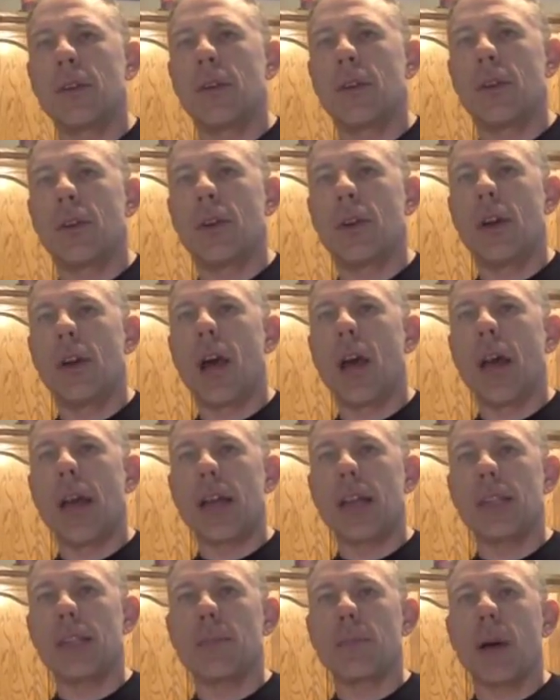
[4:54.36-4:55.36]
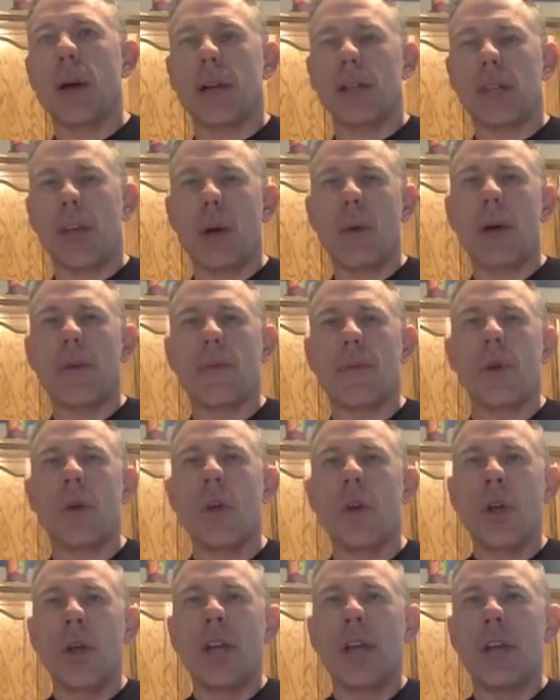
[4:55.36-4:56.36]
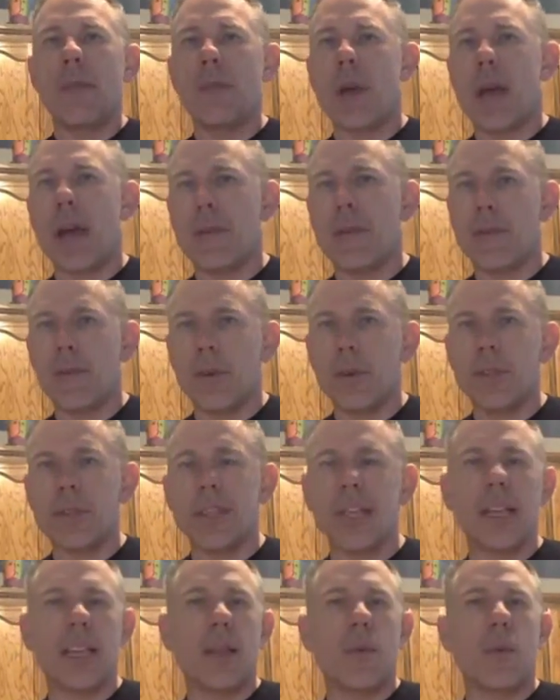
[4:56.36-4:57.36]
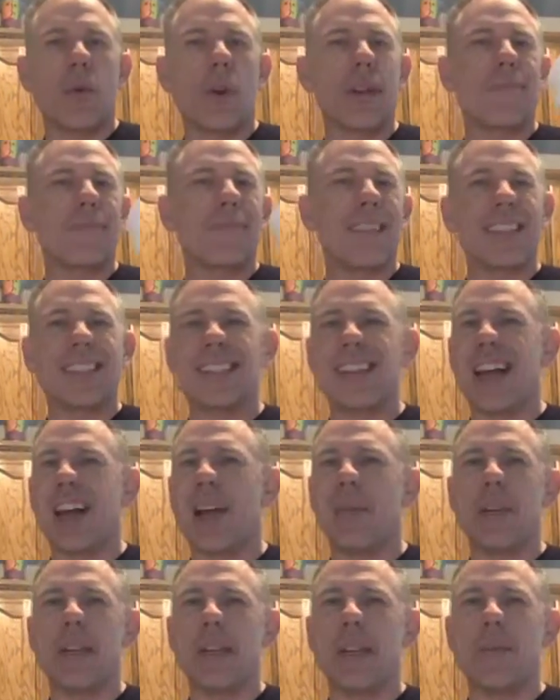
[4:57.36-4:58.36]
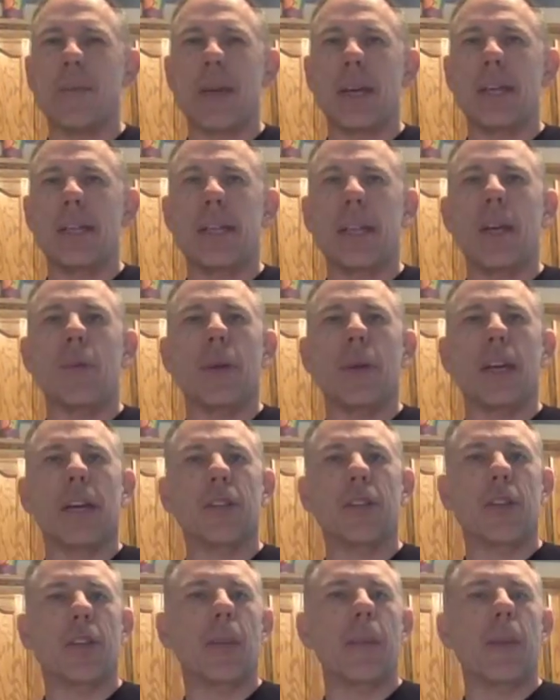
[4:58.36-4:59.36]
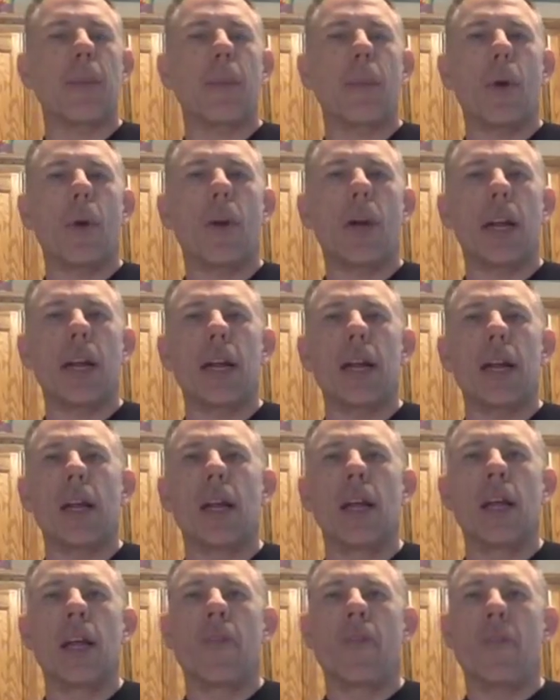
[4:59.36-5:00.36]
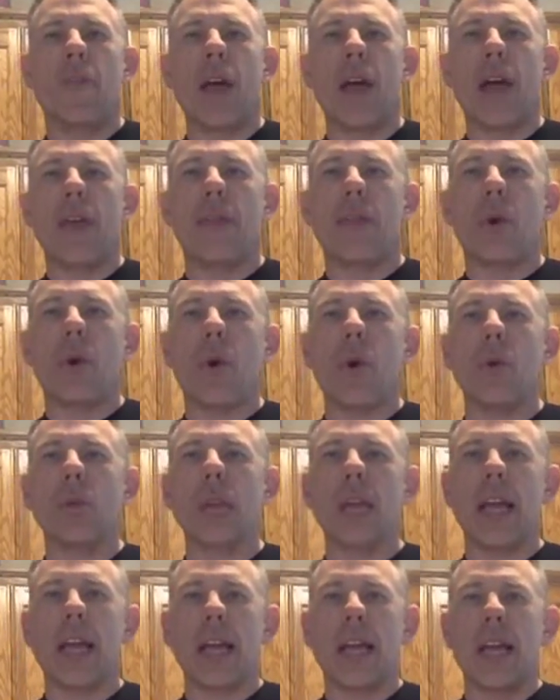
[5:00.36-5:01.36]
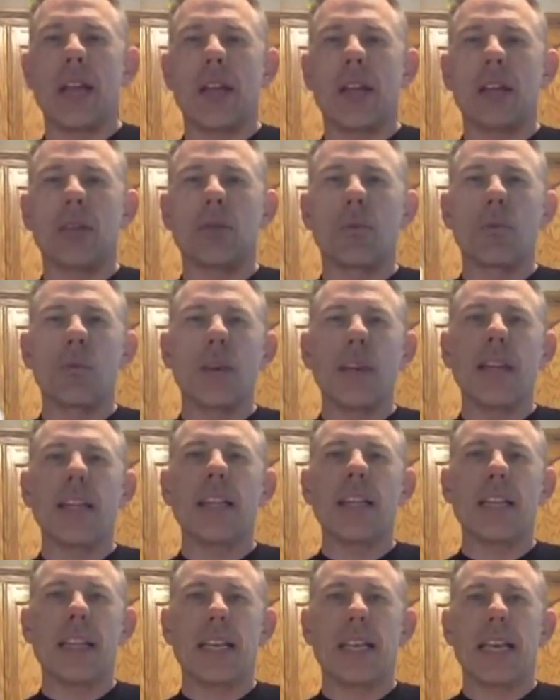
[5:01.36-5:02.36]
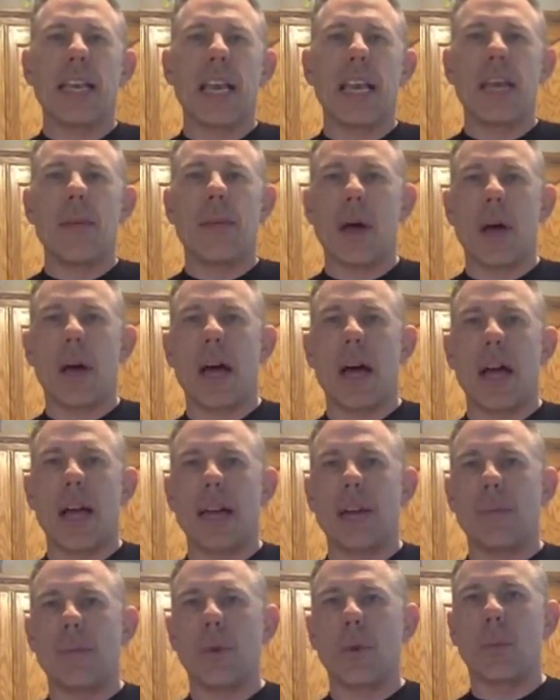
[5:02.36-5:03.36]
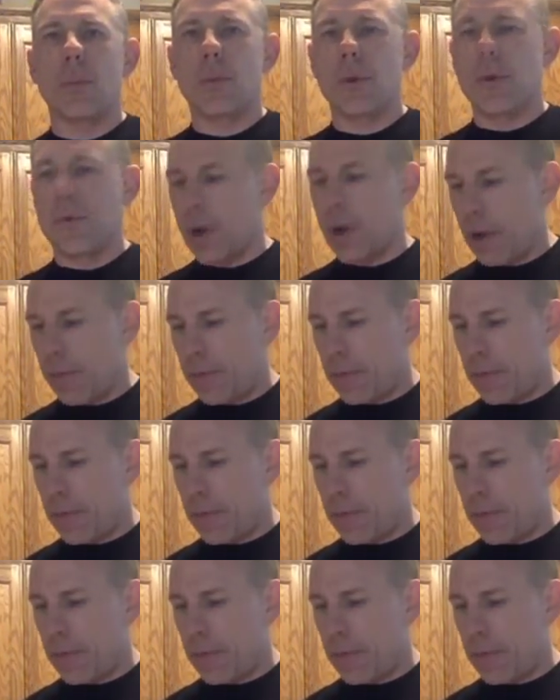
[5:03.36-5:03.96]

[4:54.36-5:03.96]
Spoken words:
not as much. However, if you have it first thing in the morning, that's not really a big deal because you're going to be burning fat the whole day. That's really the key behind bulletproof coffee, is